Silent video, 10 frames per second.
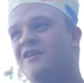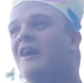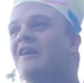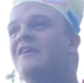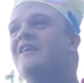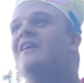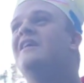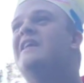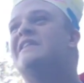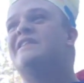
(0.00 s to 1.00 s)
god
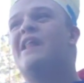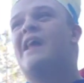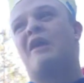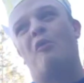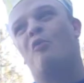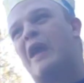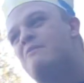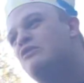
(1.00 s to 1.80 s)
is like way